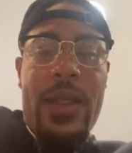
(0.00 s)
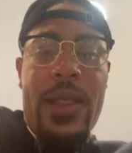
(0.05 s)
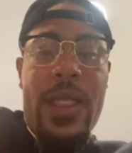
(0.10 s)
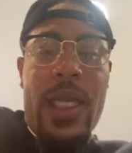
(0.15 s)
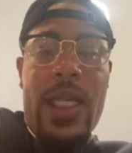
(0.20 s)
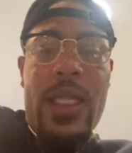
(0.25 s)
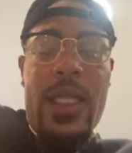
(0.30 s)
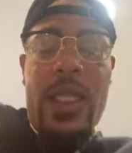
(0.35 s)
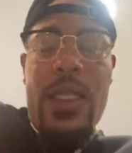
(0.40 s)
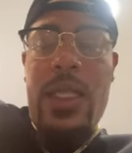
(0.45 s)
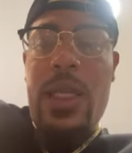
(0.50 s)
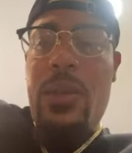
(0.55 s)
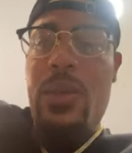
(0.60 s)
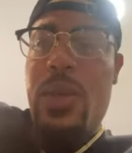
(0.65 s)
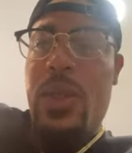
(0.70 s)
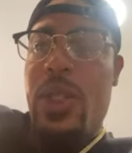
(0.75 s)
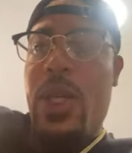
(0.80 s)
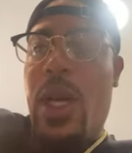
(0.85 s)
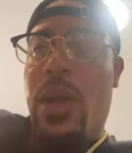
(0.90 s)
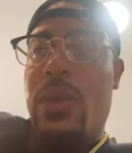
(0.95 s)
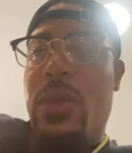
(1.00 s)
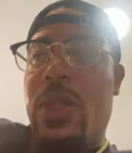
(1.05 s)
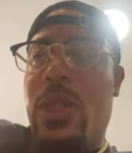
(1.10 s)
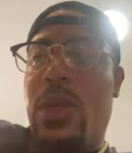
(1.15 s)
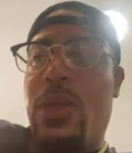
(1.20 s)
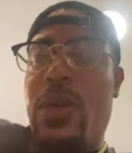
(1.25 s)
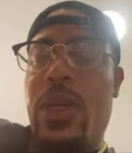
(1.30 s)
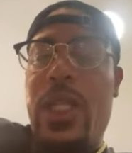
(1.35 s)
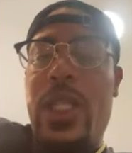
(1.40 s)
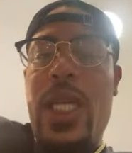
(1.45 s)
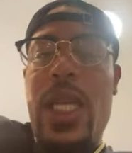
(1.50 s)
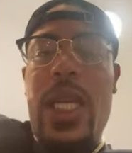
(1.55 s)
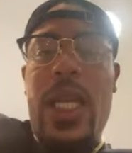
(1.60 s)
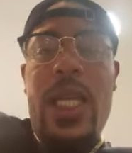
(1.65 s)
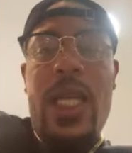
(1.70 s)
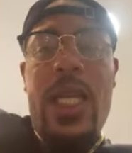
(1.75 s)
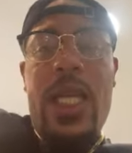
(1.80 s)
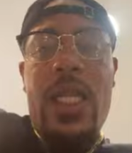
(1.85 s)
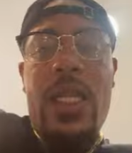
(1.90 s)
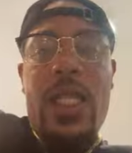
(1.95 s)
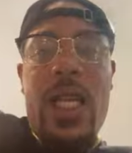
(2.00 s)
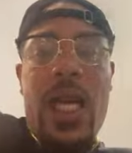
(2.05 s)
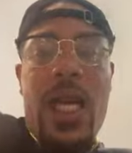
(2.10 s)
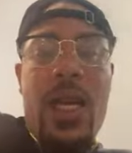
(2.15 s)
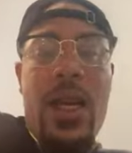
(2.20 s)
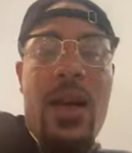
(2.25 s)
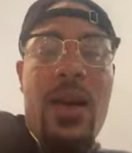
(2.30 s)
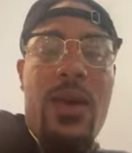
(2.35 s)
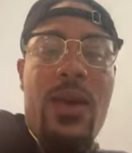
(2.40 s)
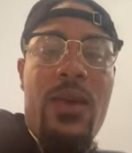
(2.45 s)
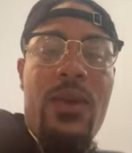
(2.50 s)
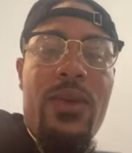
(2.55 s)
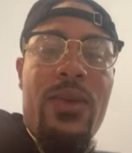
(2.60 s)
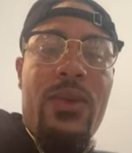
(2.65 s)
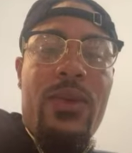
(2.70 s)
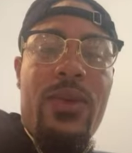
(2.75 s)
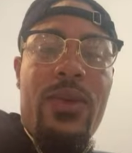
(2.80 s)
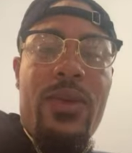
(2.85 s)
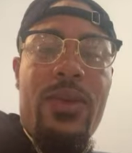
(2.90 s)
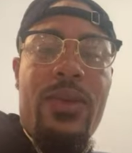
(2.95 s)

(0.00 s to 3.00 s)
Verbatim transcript: Just to see what y'all was doing, checking in, checking on.